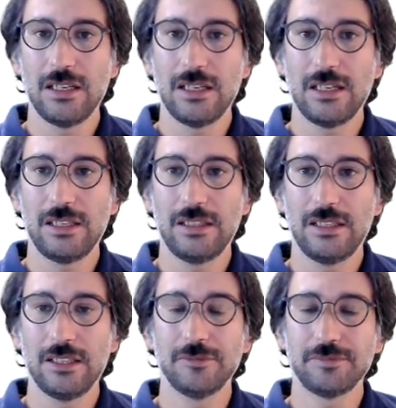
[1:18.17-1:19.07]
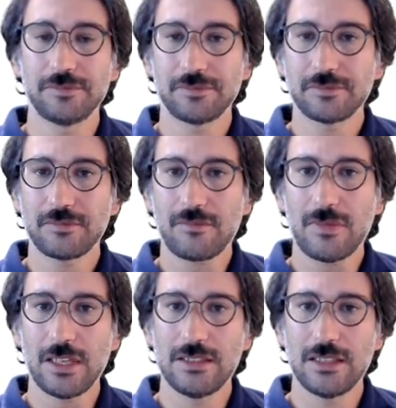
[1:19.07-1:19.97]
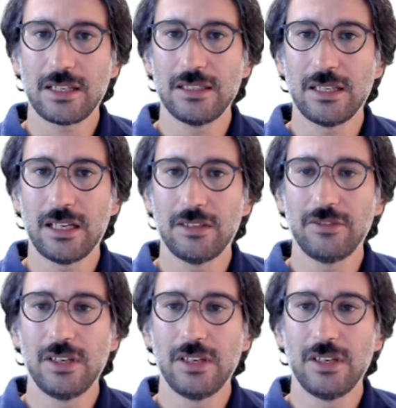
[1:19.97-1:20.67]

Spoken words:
and in the second half